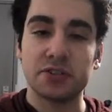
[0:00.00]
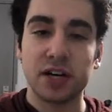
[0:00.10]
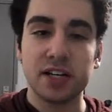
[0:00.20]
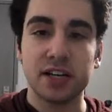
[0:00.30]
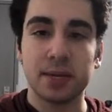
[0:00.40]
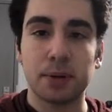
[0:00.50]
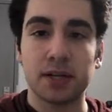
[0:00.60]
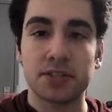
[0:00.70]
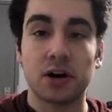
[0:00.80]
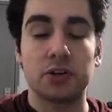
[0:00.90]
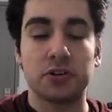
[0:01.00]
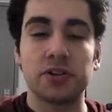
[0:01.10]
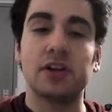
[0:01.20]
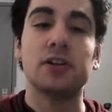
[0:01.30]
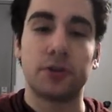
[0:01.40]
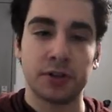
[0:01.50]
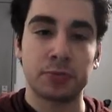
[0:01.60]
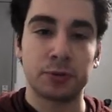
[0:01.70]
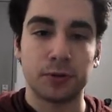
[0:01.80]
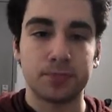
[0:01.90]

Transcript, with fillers: try to keep us under their colonial rule.